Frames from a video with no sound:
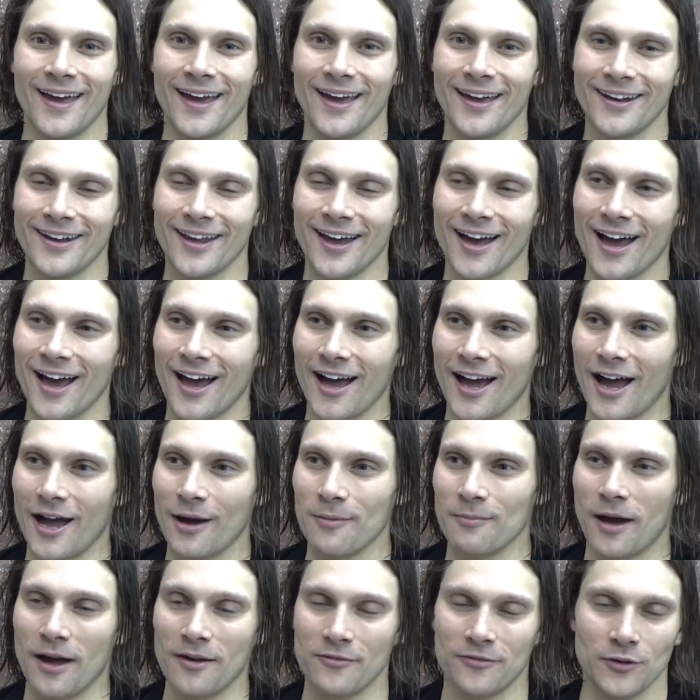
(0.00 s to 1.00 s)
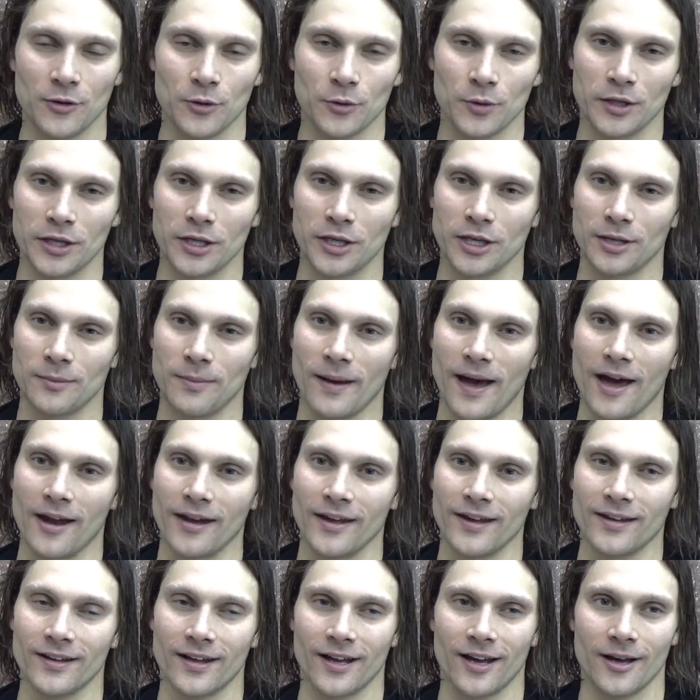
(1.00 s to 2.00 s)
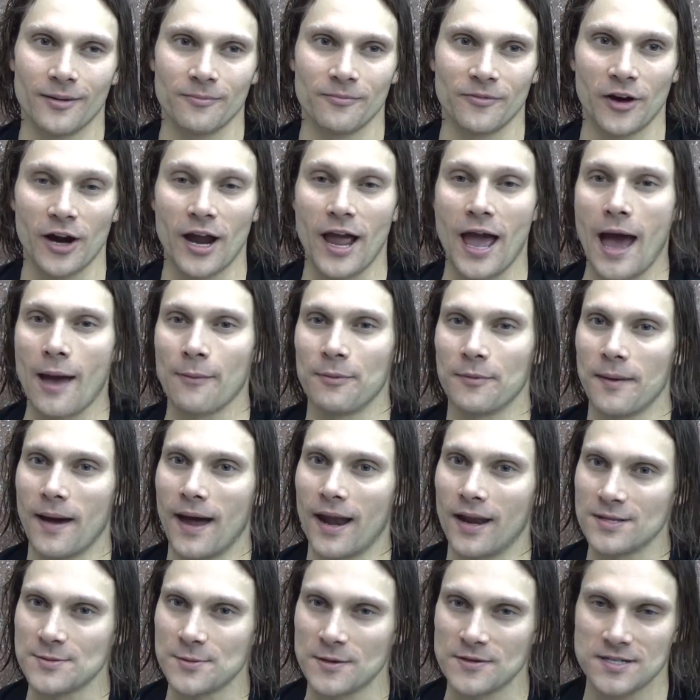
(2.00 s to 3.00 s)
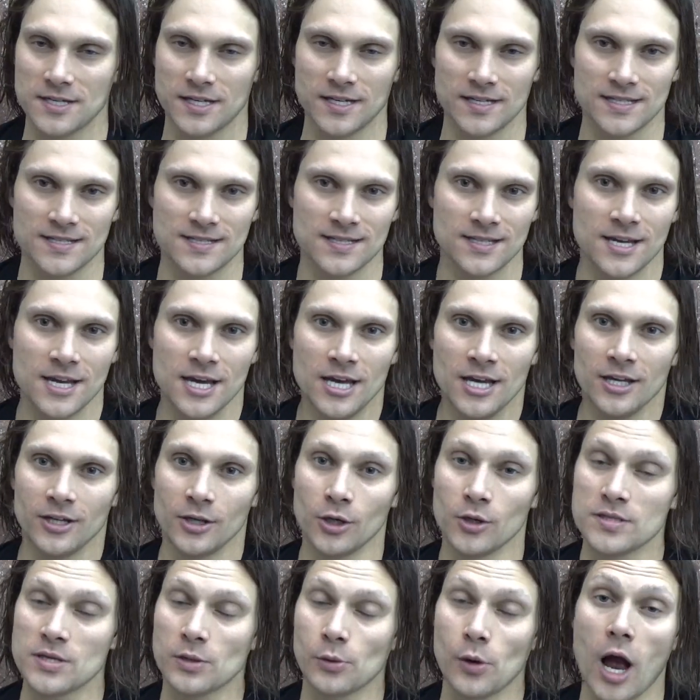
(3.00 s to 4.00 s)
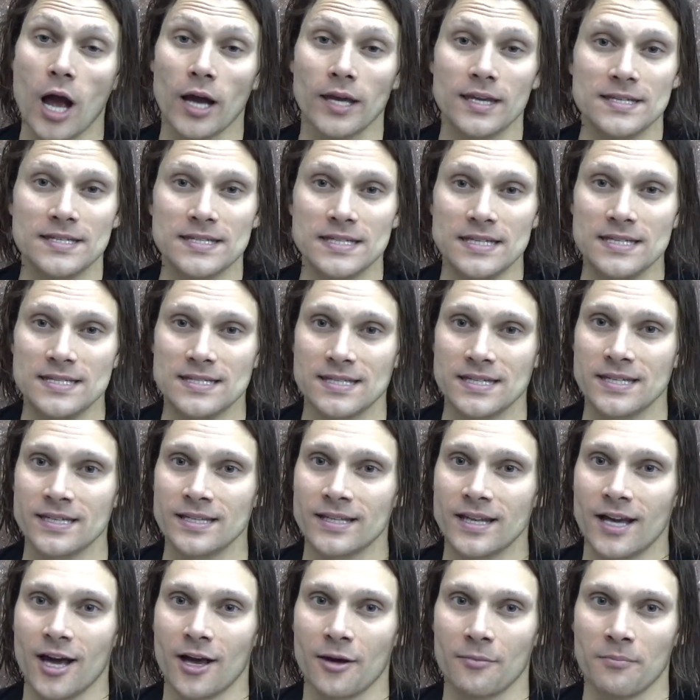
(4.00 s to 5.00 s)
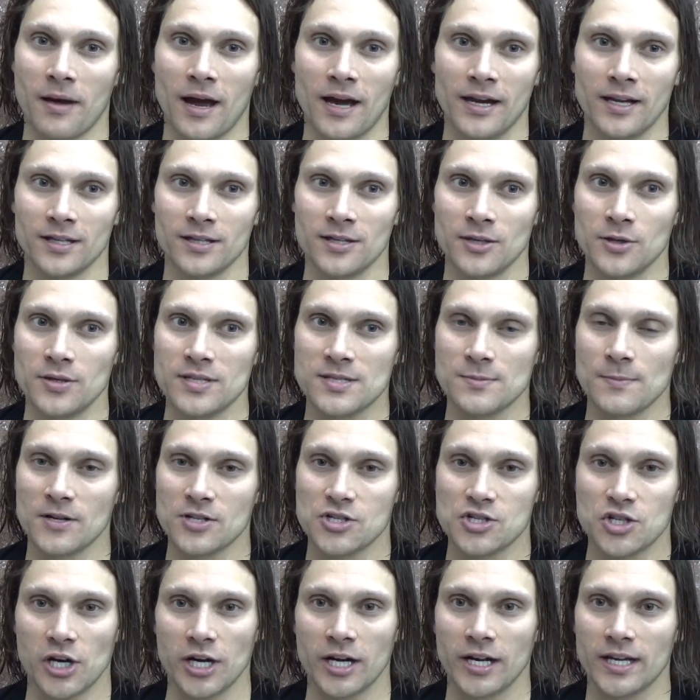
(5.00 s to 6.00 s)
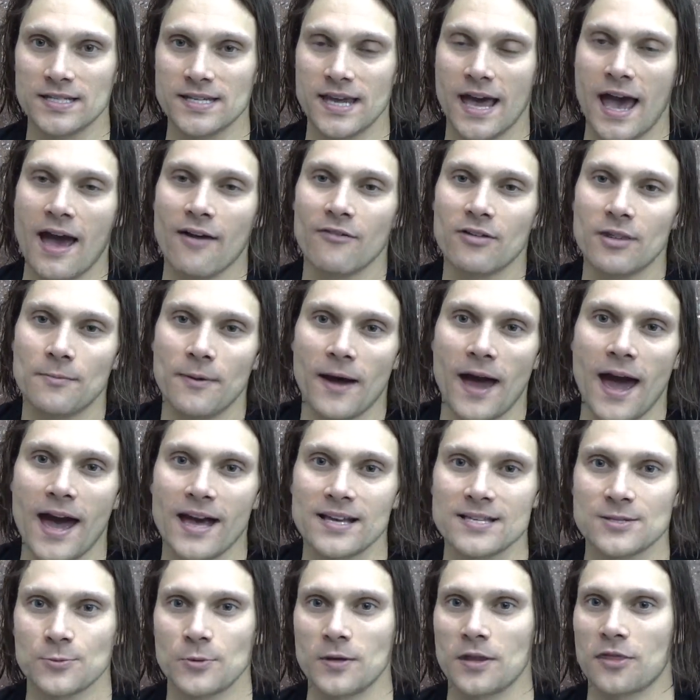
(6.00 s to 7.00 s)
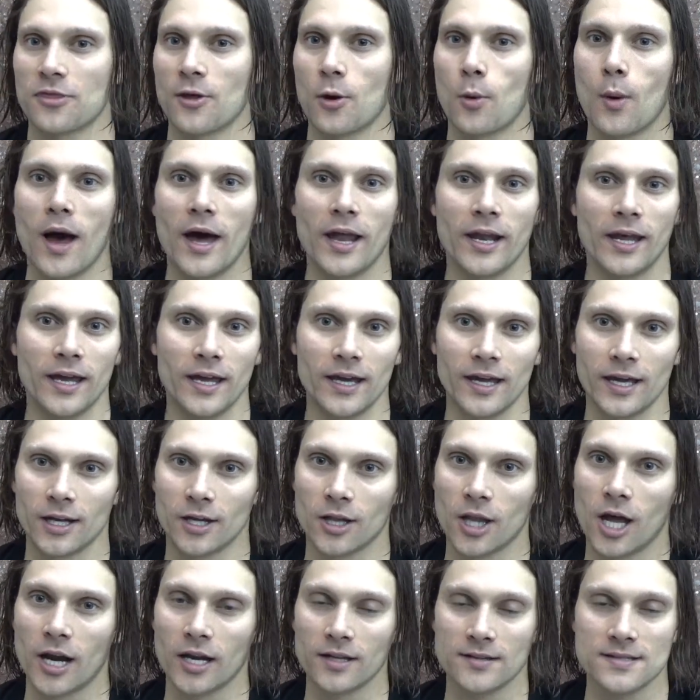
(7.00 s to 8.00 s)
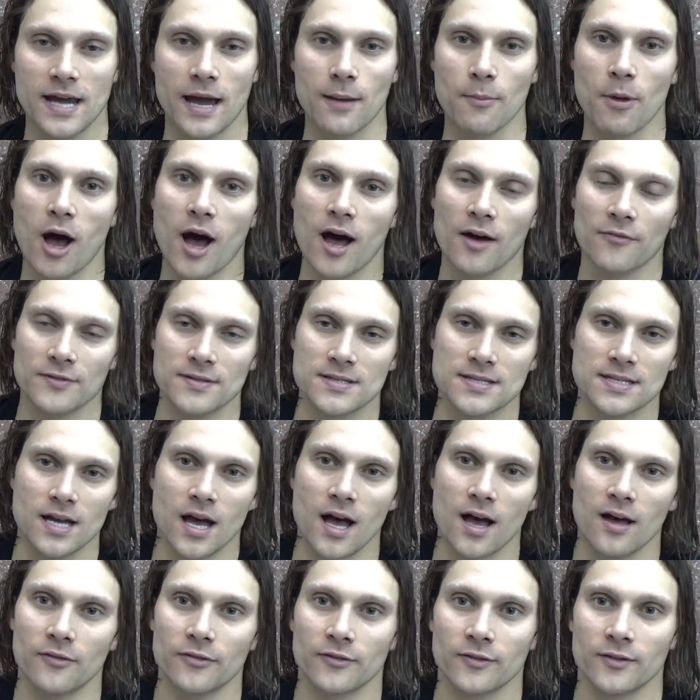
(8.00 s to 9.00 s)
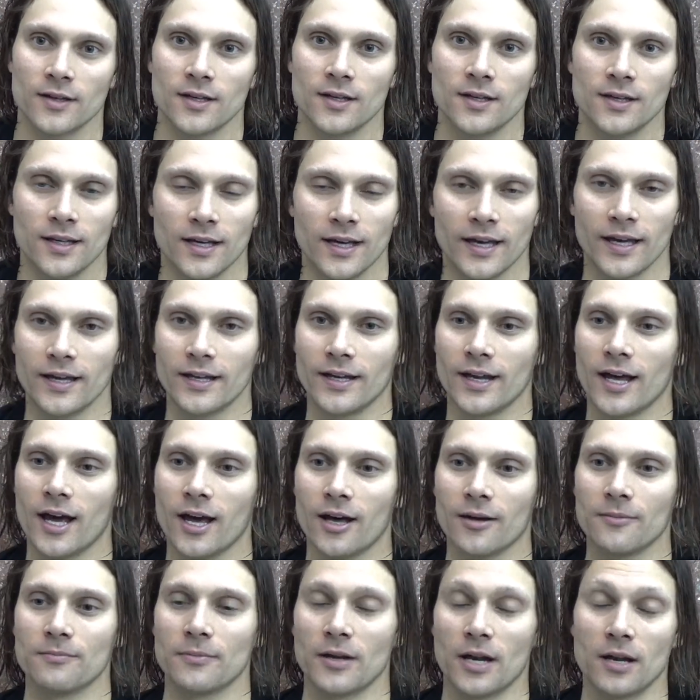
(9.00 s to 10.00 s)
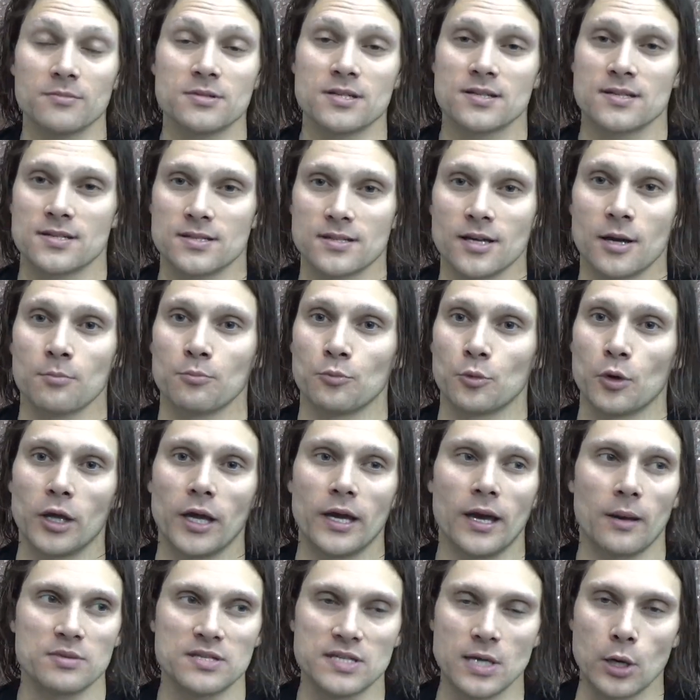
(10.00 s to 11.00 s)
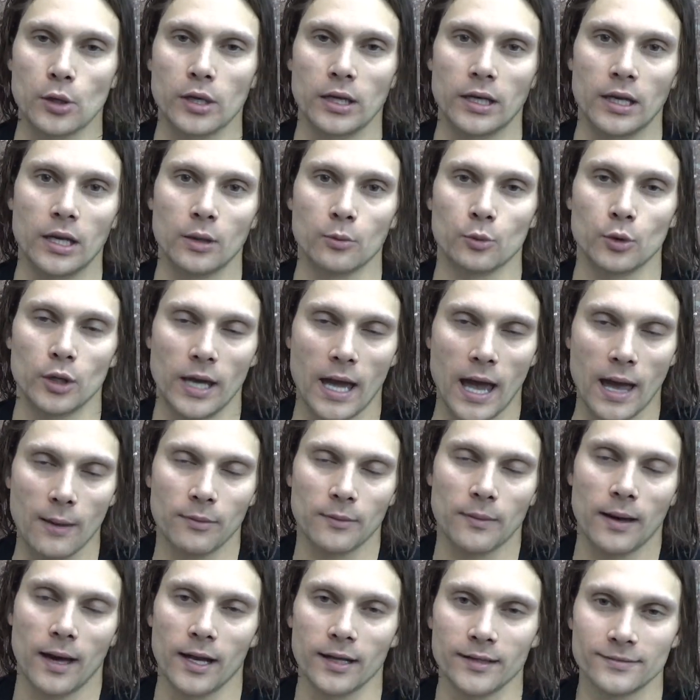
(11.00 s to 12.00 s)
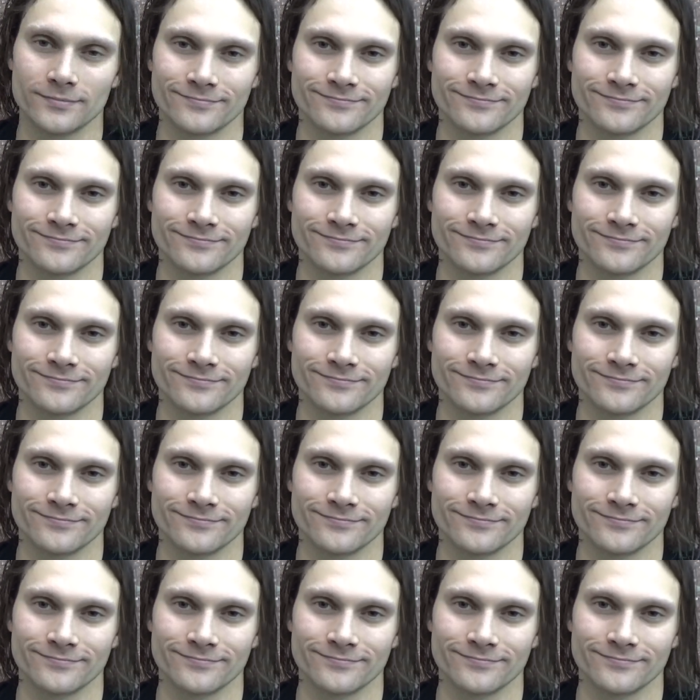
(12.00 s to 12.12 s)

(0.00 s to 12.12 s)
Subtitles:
And I feel really good about it. I'm very happy about it, especially because, you know, it was a rocky season. I didn't do as much training as I have in the past with the wedding and a lot of time off and stuff. And but I'm soaking it in, really happy about it.